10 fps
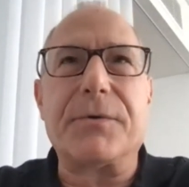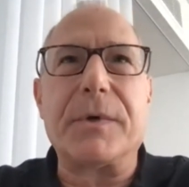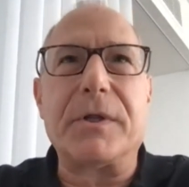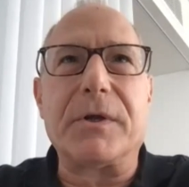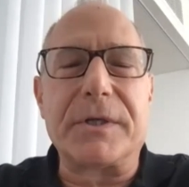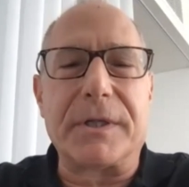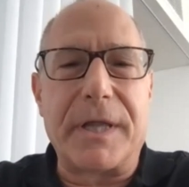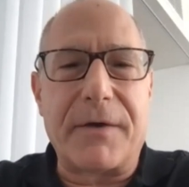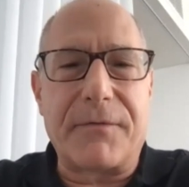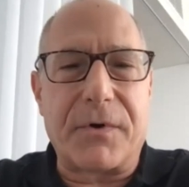So we look to
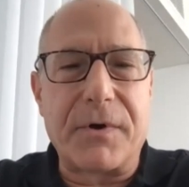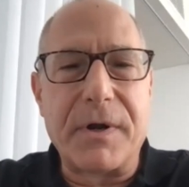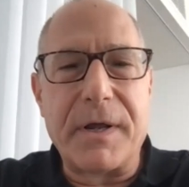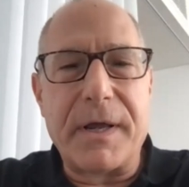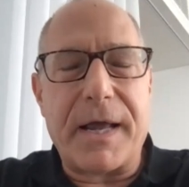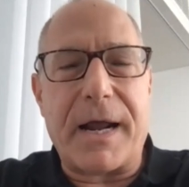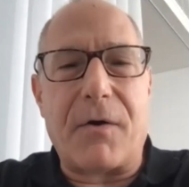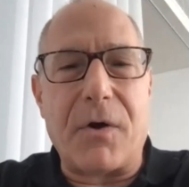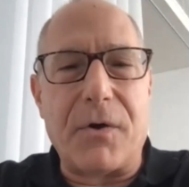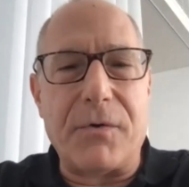lever
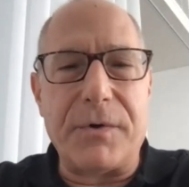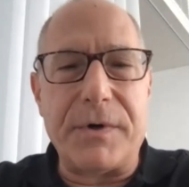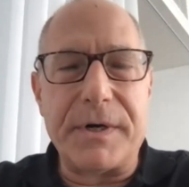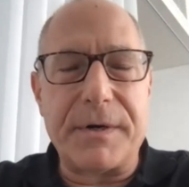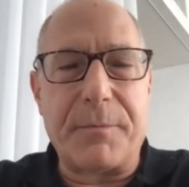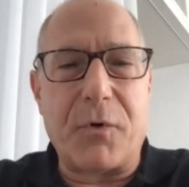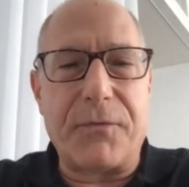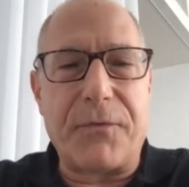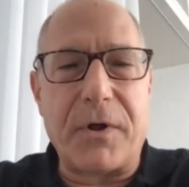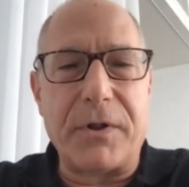our own
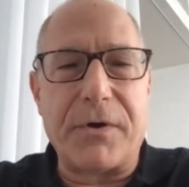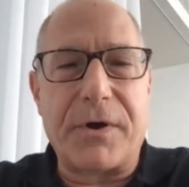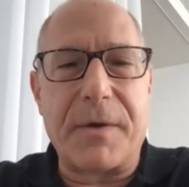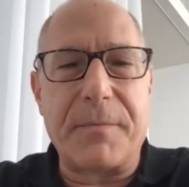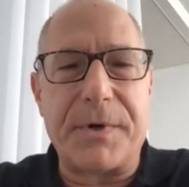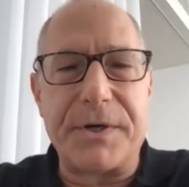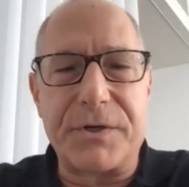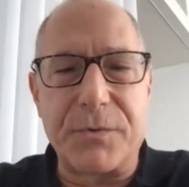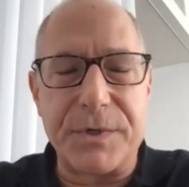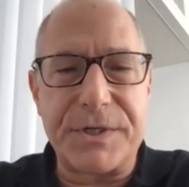portfolio
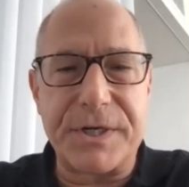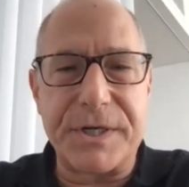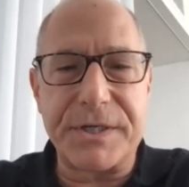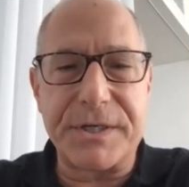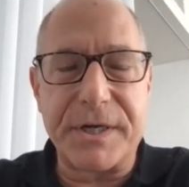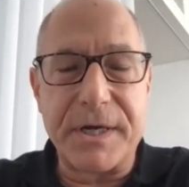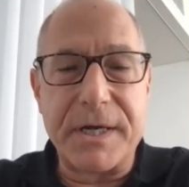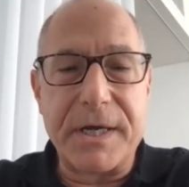companies to assist